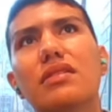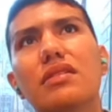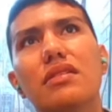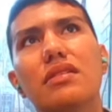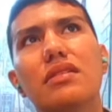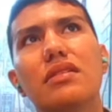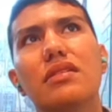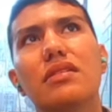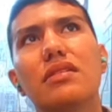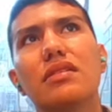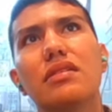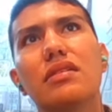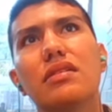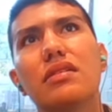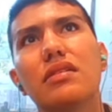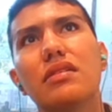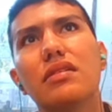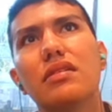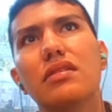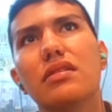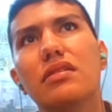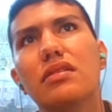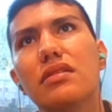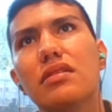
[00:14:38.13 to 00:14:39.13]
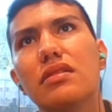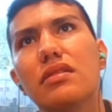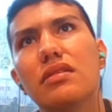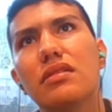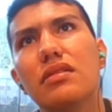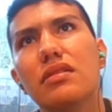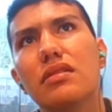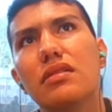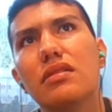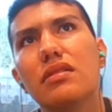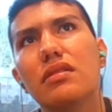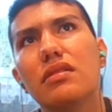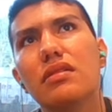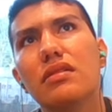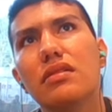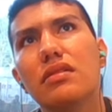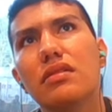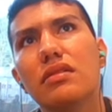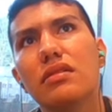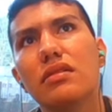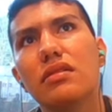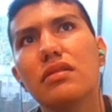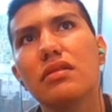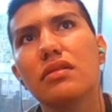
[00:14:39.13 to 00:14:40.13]

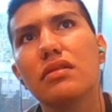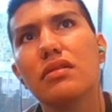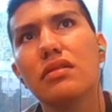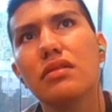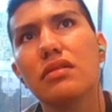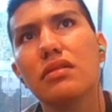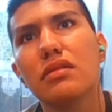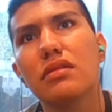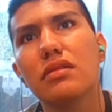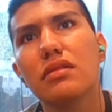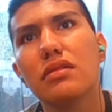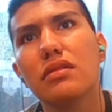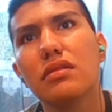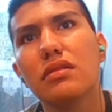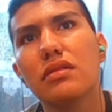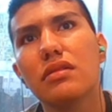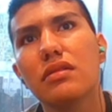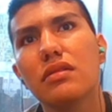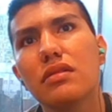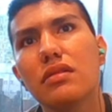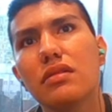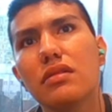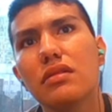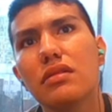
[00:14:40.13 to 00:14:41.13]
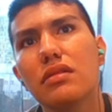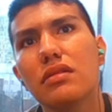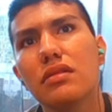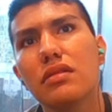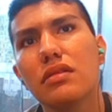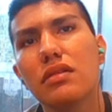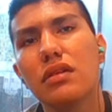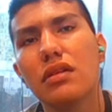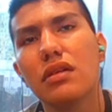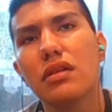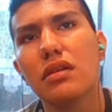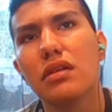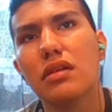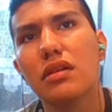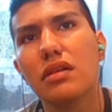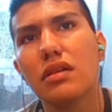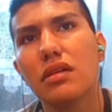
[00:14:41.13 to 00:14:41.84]
No one is speaking in this clip.